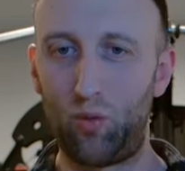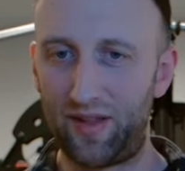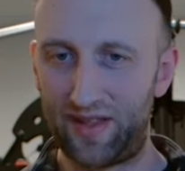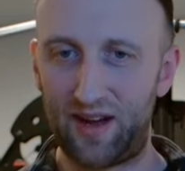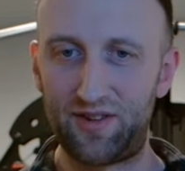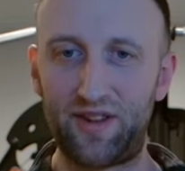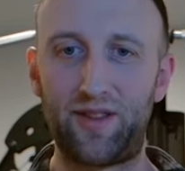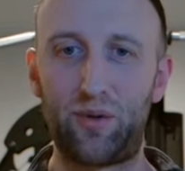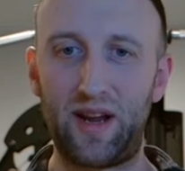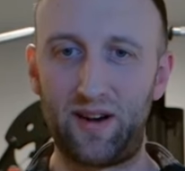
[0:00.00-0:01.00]

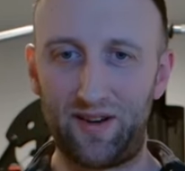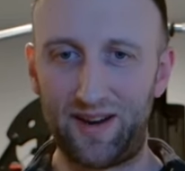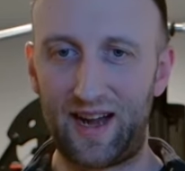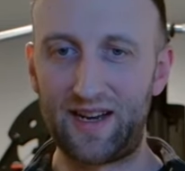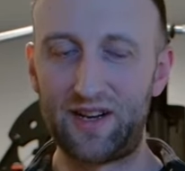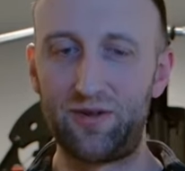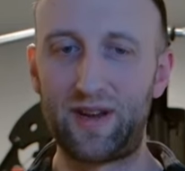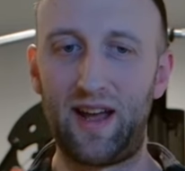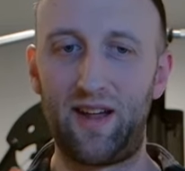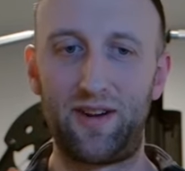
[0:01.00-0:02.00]
1,392
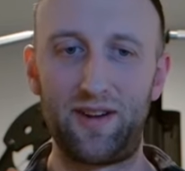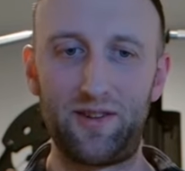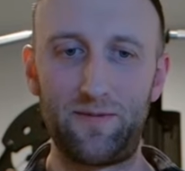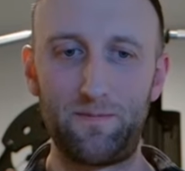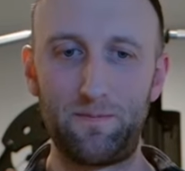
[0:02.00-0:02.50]
calories.